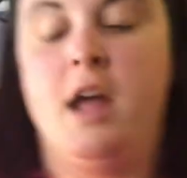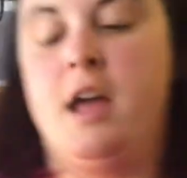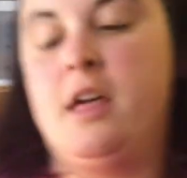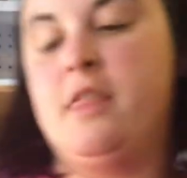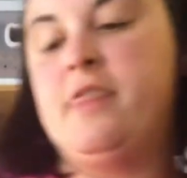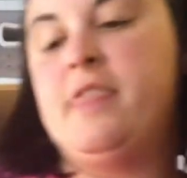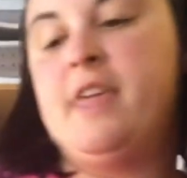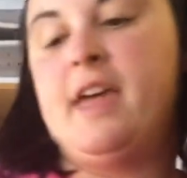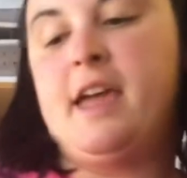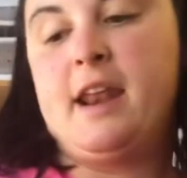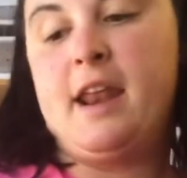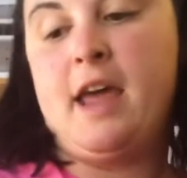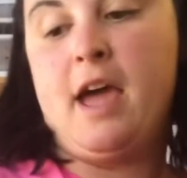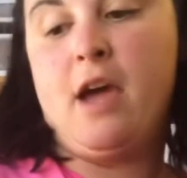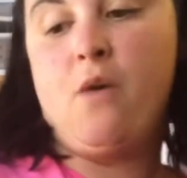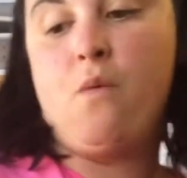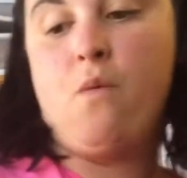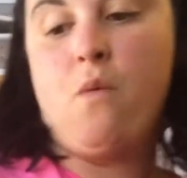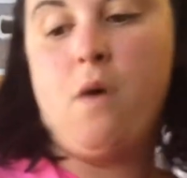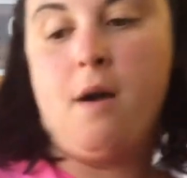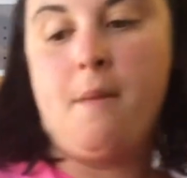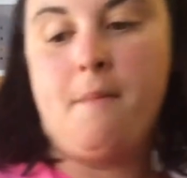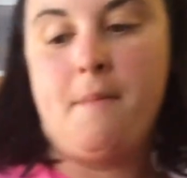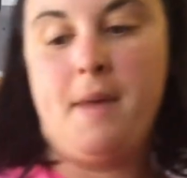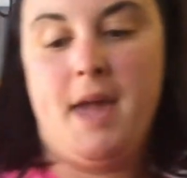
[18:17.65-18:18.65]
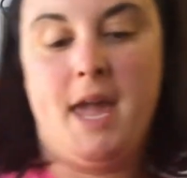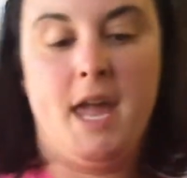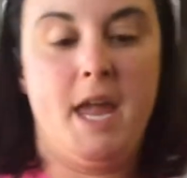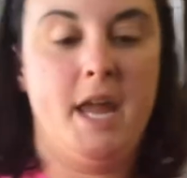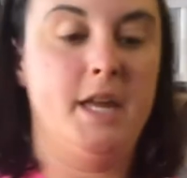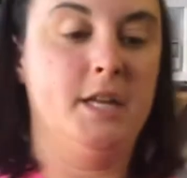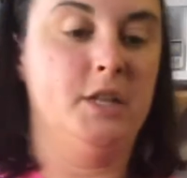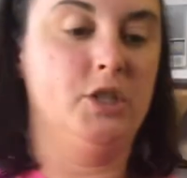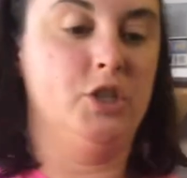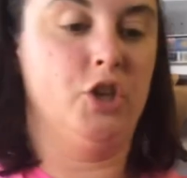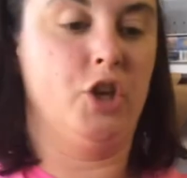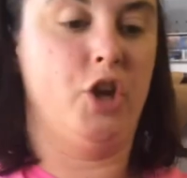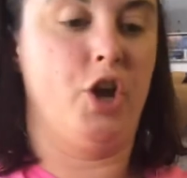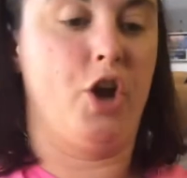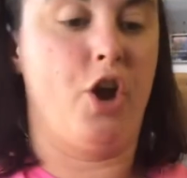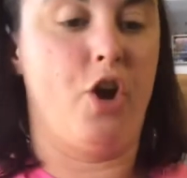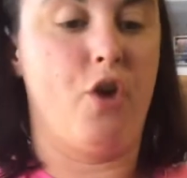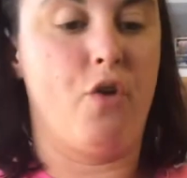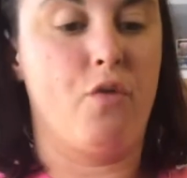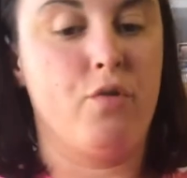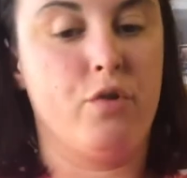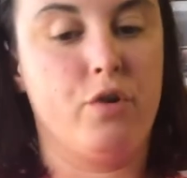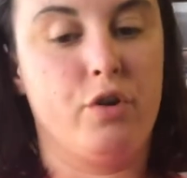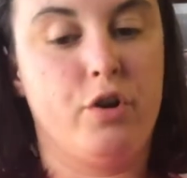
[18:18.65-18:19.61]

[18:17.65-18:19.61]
than I want my ink to go.